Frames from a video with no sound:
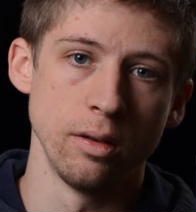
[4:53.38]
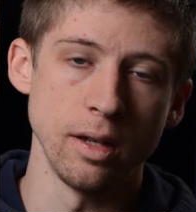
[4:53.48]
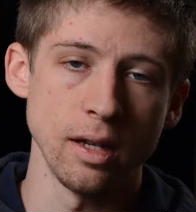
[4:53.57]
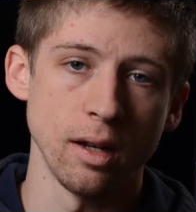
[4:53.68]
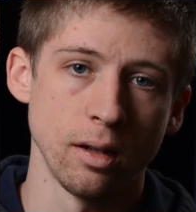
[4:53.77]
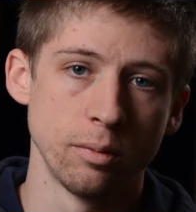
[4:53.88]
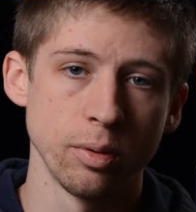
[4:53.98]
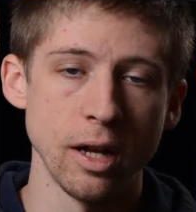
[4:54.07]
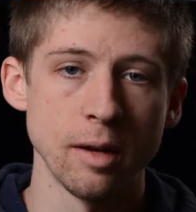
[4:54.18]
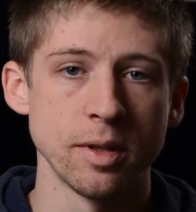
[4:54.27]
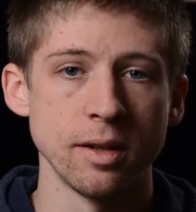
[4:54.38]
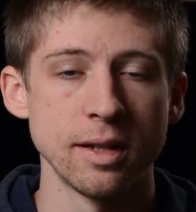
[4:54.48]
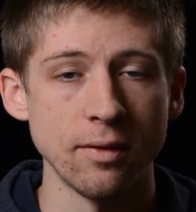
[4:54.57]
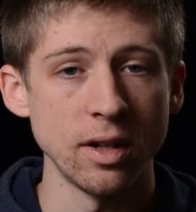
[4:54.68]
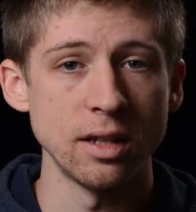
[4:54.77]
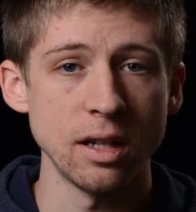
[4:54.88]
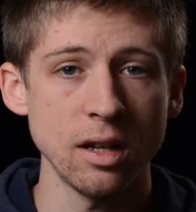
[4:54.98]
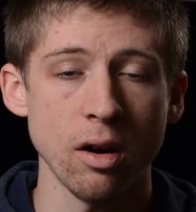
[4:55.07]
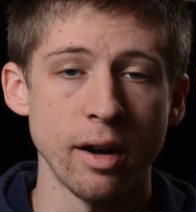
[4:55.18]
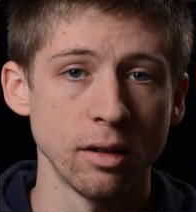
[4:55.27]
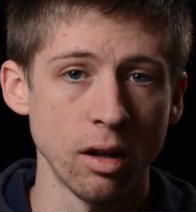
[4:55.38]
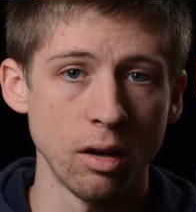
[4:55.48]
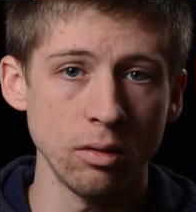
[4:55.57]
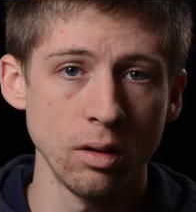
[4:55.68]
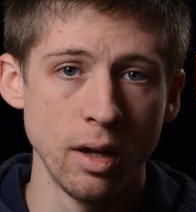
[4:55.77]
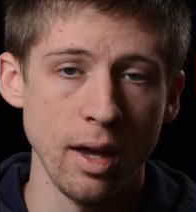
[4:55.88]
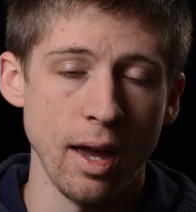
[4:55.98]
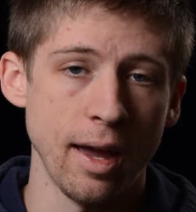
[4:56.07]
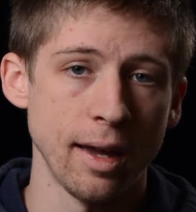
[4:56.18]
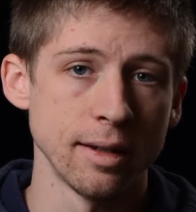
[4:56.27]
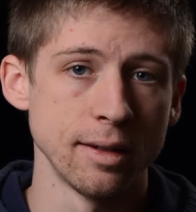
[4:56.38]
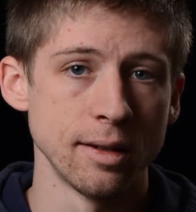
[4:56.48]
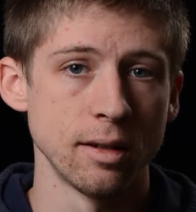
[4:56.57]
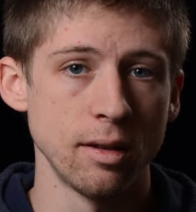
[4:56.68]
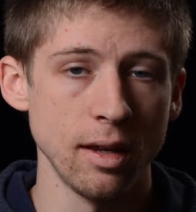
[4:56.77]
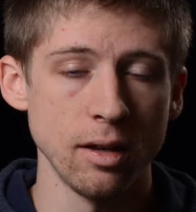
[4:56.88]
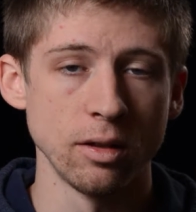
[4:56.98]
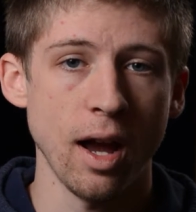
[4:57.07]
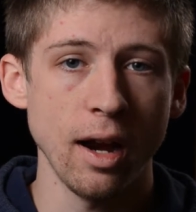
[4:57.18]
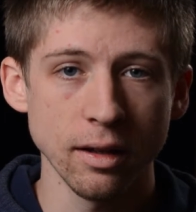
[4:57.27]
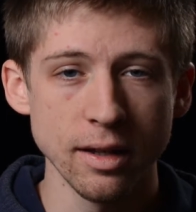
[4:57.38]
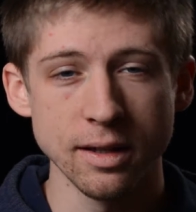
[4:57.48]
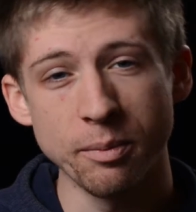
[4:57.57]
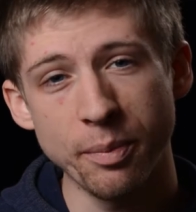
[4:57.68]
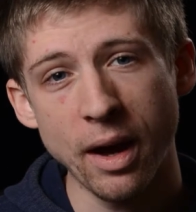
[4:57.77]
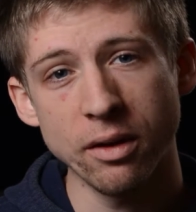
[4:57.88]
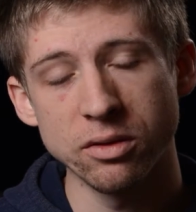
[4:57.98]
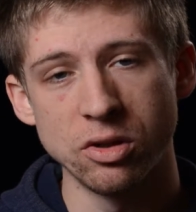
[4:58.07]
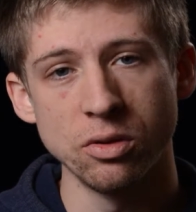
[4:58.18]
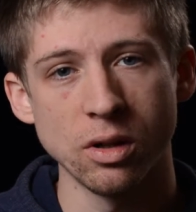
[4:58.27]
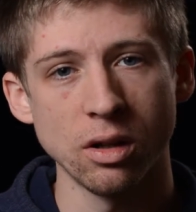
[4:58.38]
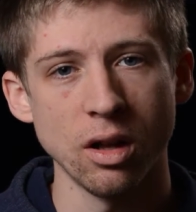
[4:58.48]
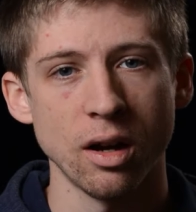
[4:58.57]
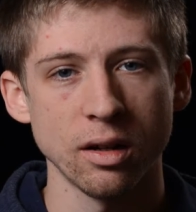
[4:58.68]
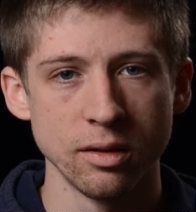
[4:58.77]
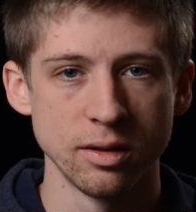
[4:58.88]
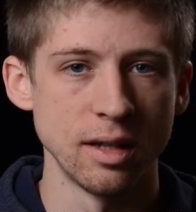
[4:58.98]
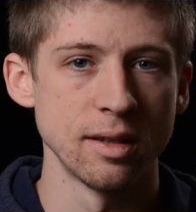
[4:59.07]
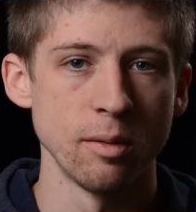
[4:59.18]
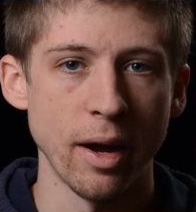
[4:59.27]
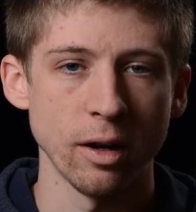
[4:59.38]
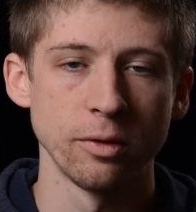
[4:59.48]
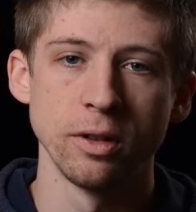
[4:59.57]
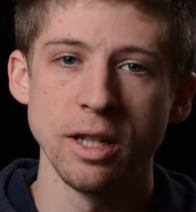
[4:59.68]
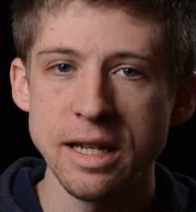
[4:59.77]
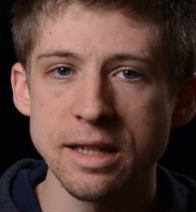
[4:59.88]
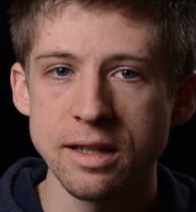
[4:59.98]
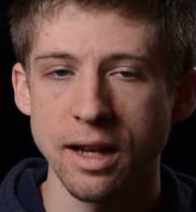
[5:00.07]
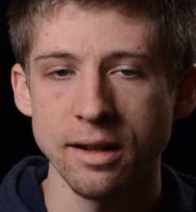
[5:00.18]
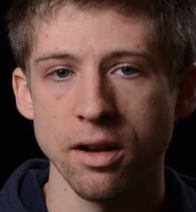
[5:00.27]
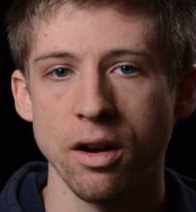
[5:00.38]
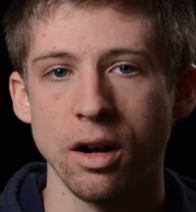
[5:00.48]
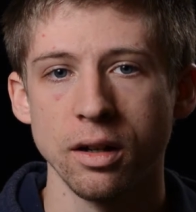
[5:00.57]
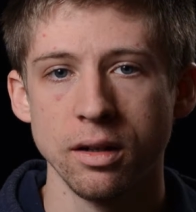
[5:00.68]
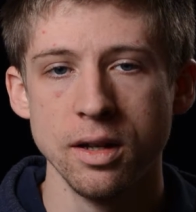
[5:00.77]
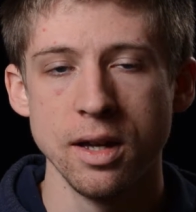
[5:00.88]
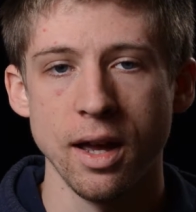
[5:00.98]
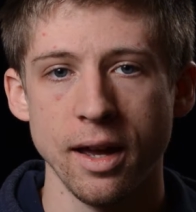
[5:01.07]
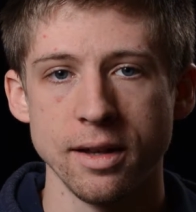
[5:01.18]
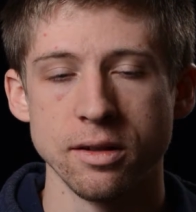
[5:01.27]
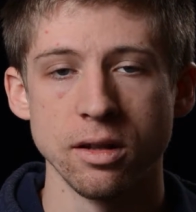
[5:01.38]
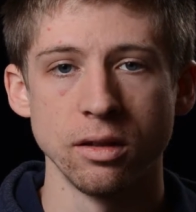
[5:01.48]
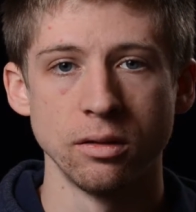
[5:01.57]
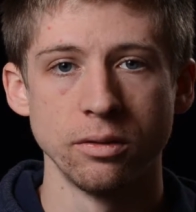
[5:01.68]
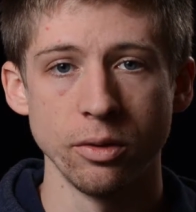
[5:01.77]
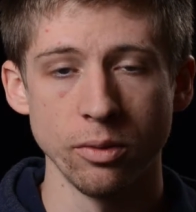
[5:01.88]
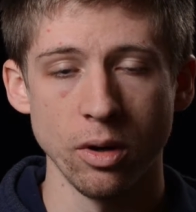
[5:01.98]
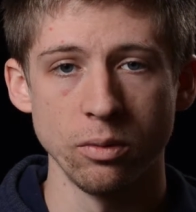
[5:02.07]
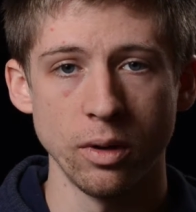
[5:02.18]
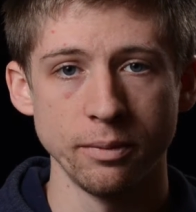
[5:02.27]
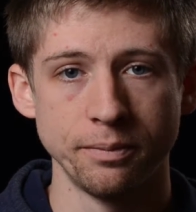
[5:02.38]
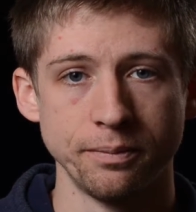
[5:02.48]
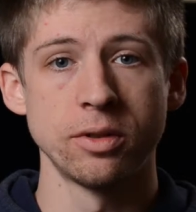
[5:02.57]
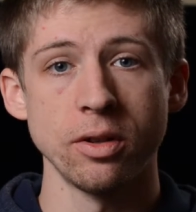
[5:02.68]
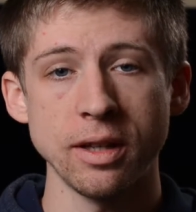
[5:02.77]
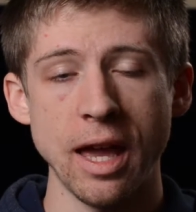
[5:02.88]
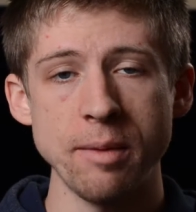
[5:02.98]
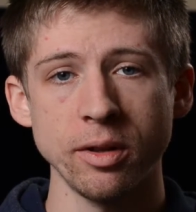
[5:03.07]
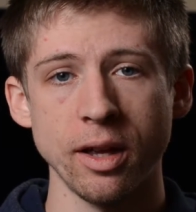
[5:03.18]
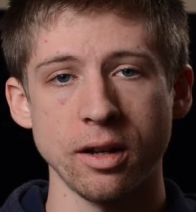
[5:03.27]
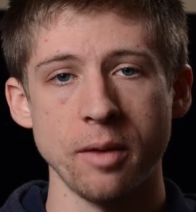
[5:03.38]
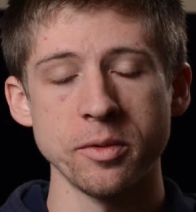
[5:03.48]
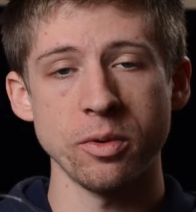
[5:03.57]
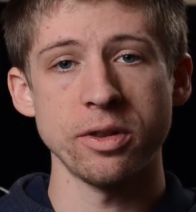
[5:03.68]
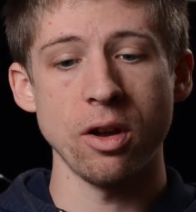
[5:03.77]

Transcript: The preamps in the 70D are at low, and the dial is about 2 o'clock since the microphone isn't as hot as the Rode one. So the cable that comes with